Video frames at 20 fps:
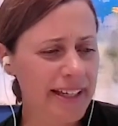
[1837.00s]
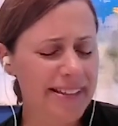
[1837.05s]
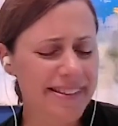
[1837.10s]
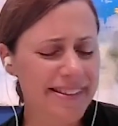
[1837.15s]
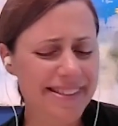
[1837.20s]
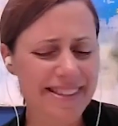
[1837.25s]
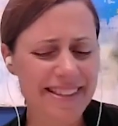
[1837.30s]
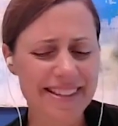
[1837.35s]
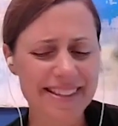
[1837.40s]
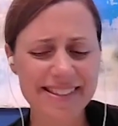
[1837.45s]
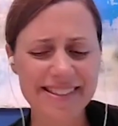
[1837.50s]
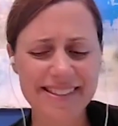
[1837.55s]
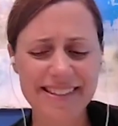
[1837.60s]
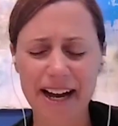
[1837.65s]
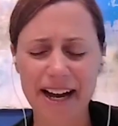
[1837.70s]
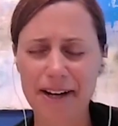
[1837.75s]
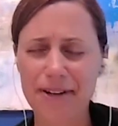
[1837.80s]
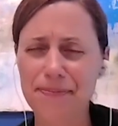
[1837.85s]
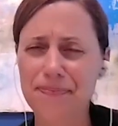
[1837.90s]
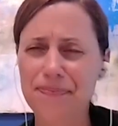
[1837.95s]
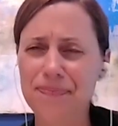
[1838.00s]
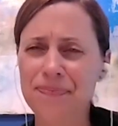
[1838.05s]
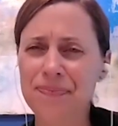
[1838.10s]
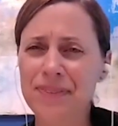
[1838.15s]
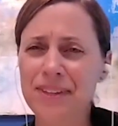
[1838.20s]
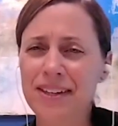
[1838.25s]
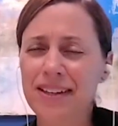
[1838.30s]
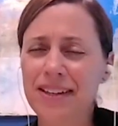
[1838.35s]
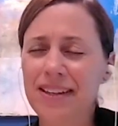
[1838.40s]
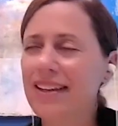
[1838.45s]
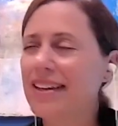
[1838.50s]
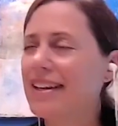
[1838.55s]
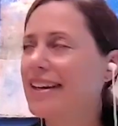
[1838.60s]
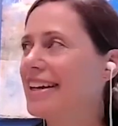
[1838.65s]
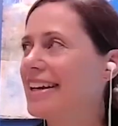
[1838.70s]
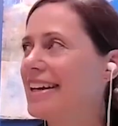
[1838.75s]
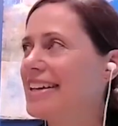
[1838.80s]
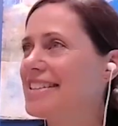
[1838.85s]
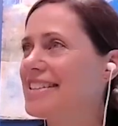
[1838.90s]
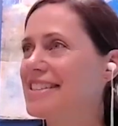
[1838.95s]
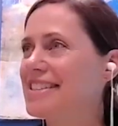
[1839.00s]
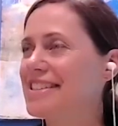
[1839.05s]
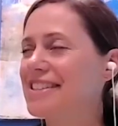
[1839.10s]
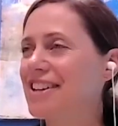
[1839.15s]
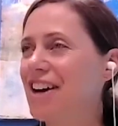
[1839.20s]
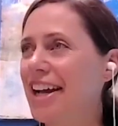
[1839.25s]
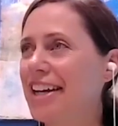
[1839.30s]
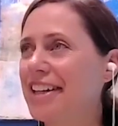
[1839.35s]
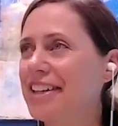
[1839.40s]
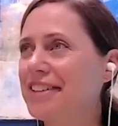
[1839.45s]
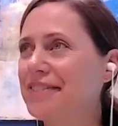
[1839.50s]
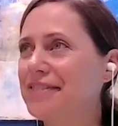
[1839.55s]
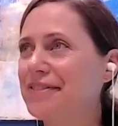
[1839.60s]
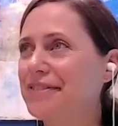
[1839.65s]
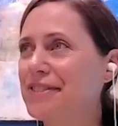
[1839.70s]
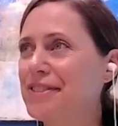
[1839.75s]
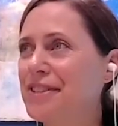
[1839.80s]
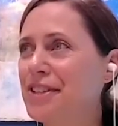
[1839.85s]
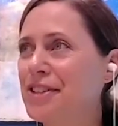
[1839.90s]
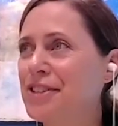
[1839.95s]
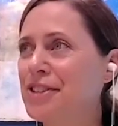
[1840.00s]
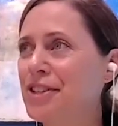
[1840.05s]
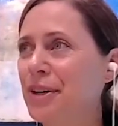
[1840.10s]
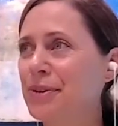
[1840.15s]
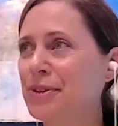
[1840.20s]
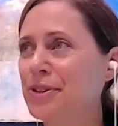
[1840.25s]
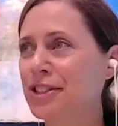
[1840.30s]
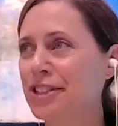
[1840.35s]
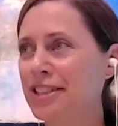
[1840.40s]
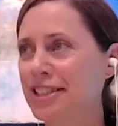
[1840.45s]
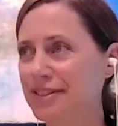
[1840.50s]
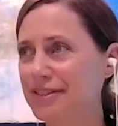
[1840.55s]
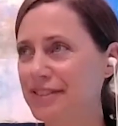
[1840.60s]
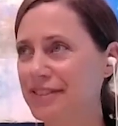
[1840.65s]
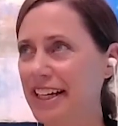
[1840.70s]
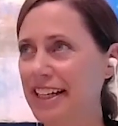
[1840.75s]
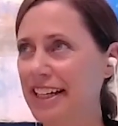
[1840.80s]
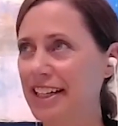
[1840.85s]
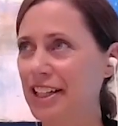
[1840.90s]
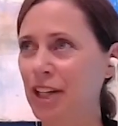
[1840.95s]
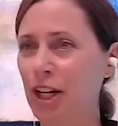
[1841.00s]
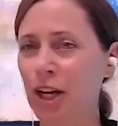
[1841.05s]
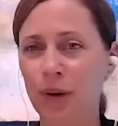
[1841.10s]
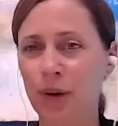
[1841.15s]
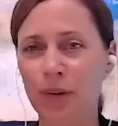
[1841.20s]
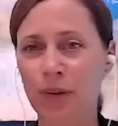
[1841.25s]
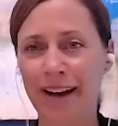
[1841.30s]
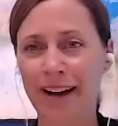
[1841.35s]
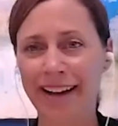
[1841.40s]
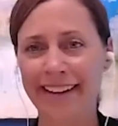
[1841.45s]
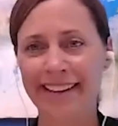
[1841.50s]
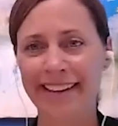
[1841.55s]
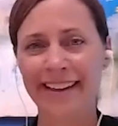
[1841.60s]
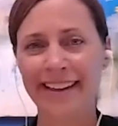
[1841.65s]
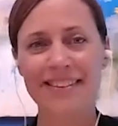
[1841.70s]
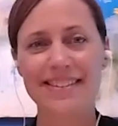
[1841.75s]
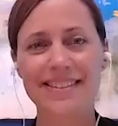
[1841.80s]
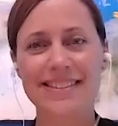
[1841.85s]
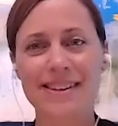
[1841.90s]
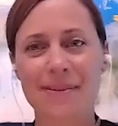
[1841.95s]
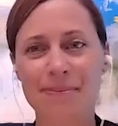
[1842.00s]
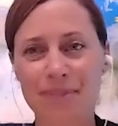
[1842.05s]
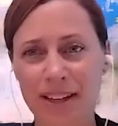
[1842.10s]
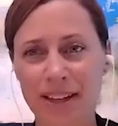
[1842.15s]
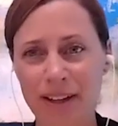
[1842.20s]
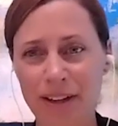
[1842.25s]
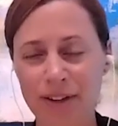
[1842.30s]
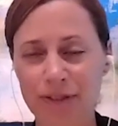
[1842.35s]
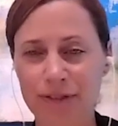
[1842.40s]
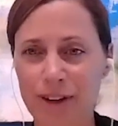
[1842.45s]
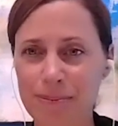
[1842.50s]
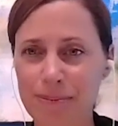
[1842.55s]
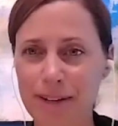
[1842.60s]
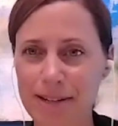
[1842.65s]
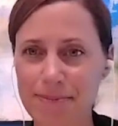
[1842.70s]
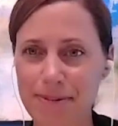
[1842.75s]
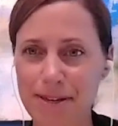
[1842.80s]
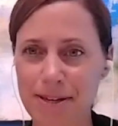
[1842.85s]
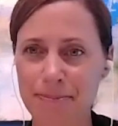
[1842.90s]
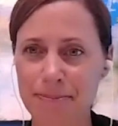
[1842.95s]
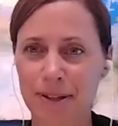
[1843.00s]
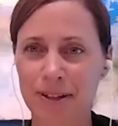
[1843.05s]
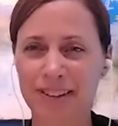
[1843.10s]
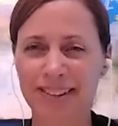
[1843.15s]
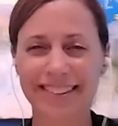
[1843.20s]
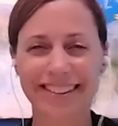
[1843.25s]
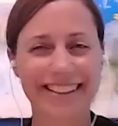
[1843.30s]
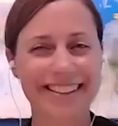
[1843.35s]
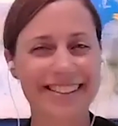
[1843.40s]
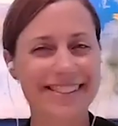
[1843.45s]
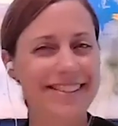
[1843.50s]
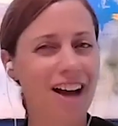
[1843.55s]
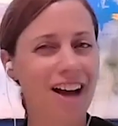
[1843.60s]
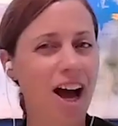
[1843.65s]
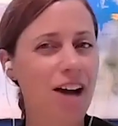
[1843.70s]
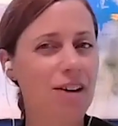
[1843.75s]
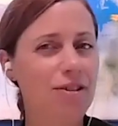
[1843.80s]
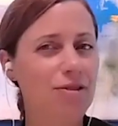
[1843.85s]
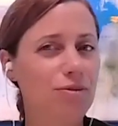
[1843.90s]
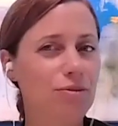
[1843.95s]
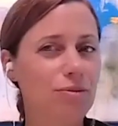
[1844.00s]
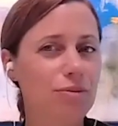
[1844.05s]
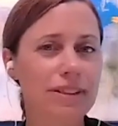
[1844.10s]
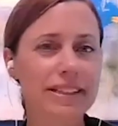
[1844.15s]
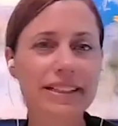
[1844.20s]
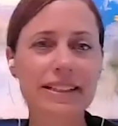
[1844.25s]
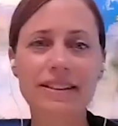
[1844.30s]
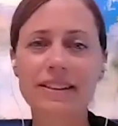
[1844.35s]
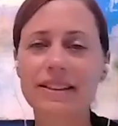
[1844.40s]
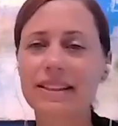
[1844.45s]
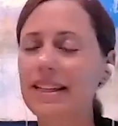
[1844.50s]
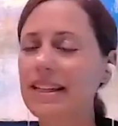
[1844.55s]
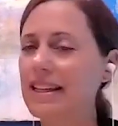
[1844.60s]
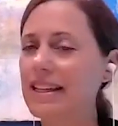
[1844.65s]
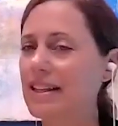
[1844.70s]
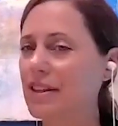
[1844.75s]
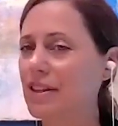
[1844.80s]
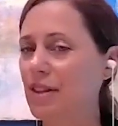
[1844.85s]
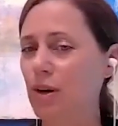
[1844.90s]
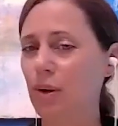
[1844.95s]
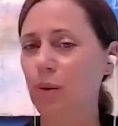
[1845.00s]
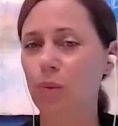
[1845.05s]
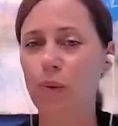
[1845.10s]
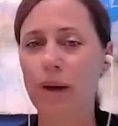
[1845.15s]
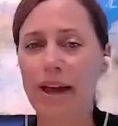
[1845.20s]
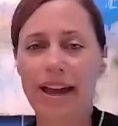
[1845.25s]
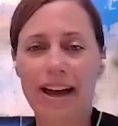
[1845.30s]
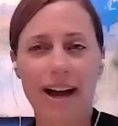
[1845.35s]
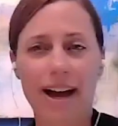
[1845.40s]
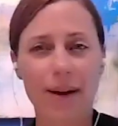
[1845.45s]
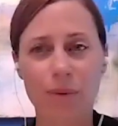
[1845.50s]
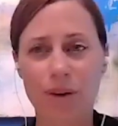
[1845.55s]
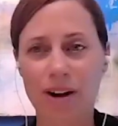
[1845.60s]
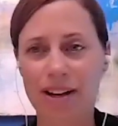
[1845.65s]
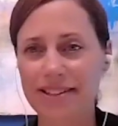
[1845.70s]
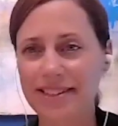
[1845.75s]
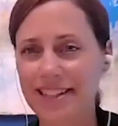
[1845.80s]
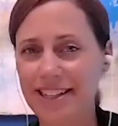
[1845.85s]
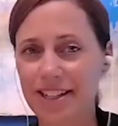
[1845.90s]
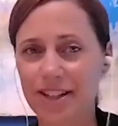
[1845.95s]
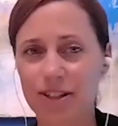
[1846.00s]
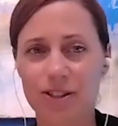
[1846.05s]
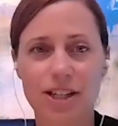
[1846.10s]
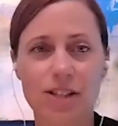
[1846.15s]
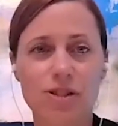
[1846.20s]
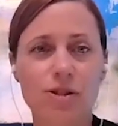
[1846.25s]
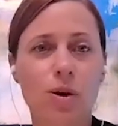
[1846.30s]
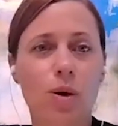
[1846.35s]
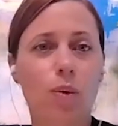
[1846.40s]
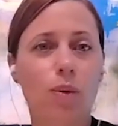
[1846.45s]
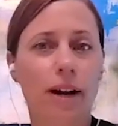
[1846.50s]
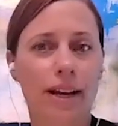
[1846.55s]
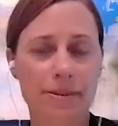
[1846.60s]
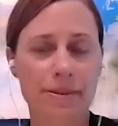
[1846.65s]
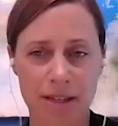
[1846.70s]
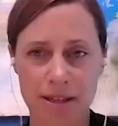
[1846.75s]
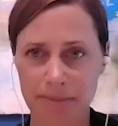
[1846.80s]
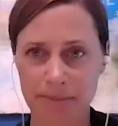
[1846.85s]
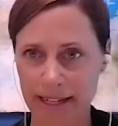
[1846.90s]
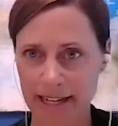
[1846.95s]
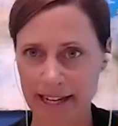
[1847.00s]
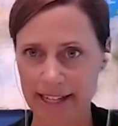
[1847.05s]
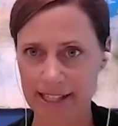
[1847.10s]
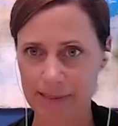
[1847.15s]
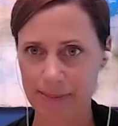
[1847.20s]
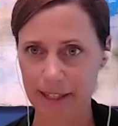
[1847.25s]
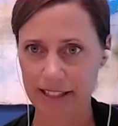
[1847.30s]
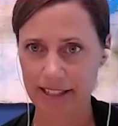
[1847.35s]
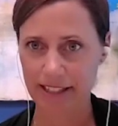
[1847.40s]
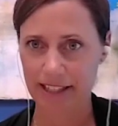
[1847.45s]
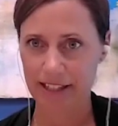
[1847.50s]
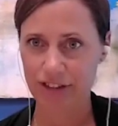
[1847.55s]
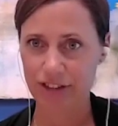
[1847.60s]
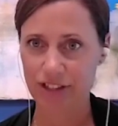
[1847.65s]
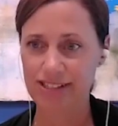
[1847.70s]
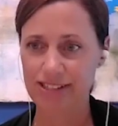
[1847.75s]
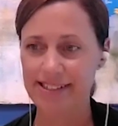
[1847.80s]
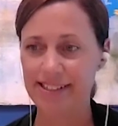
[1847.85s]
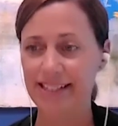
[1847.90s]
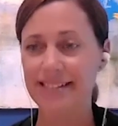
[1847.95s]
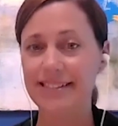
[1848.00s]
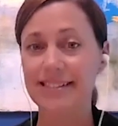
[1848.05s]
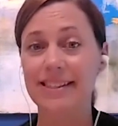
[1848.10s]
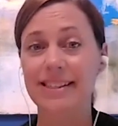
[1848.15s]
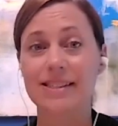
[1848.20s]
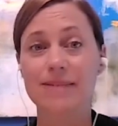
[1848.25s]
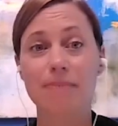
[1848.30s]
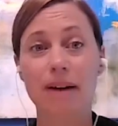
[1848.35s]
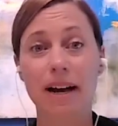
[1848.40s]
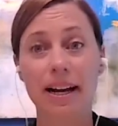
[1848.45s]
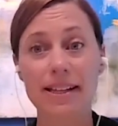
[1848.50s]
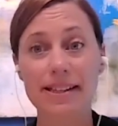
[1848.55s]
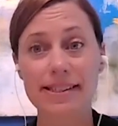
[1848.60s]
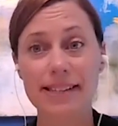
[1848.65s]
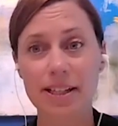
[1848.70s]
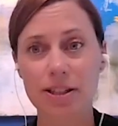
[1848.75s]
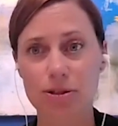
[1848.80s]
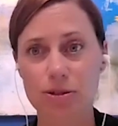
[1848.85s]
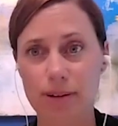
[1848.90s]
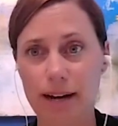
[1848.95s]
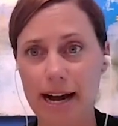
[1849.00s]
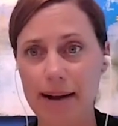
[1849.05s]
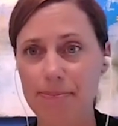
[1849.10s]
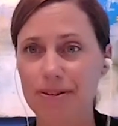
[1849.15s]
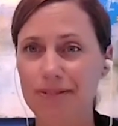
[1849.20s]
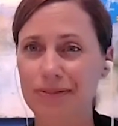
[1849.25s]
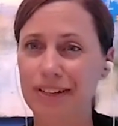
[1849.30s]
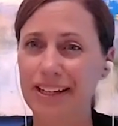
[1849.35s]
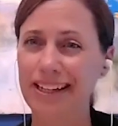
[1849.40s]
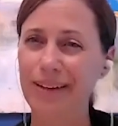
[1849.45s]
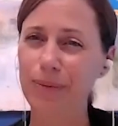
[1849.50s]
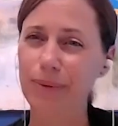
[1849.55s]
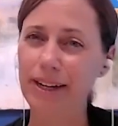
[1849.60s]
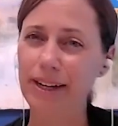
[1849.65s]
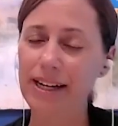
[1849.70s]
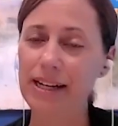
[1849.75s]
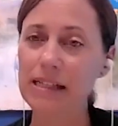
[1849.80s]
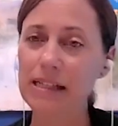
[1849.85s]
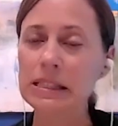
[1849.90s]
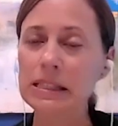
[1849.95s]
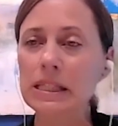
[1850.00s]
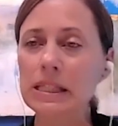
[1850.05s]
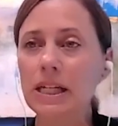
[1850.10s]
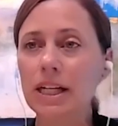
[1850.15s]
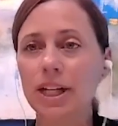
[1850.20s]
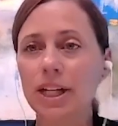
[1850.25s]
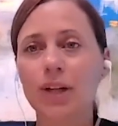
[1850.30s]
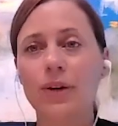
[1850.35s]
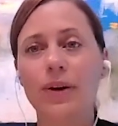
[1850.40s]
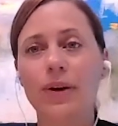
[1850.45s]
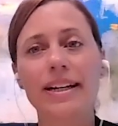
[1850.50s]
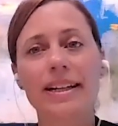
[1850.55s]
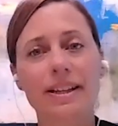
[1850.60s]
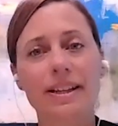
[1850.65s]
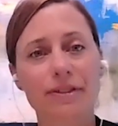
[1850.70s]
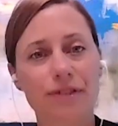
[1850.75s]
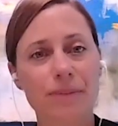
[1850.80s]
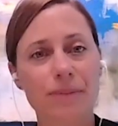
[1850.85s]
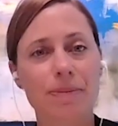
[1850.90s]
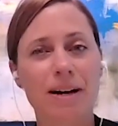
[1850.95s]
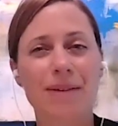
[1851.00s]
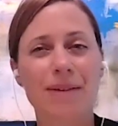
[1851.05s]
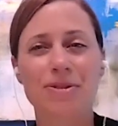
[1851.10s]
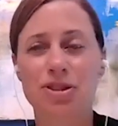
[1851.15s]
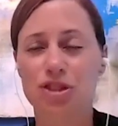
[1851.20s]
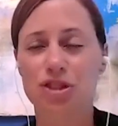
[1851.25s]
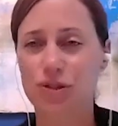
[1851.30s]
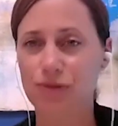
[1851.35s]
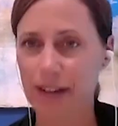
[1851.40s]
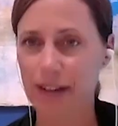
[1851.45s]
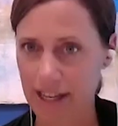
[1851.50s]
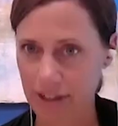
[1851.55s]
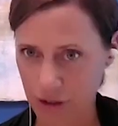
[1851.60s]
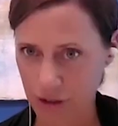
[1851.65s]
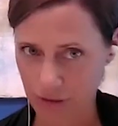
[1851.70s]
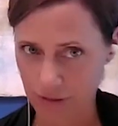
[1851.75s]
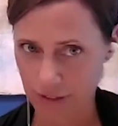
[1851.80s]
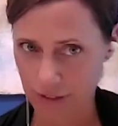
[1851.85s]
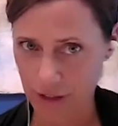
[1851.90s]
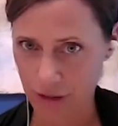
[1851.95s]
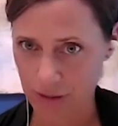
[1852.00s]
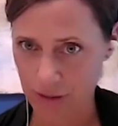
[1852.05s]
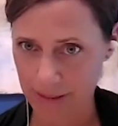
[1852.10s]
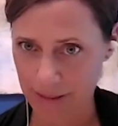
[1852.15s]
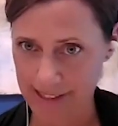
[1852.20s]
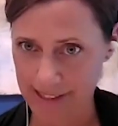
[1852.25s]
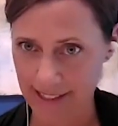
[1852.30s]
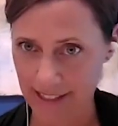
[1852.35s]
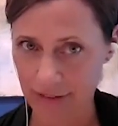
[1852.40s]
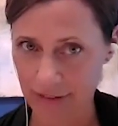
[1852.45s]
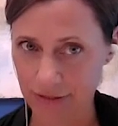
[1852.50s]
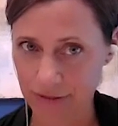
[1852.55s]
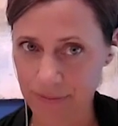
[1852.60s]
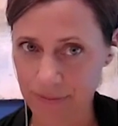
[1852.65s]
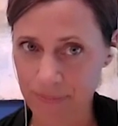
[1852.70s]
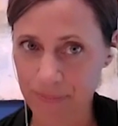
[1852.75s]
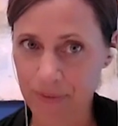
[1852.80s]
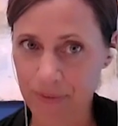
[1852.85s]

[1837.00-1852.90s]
it's this kind of notion of like, I get something from my people. It's not really the way I wanted it, or it doesn't quite meet my expectations. And it's this mindset trap of like, well, I give feedback, it's just faster if I do it myself.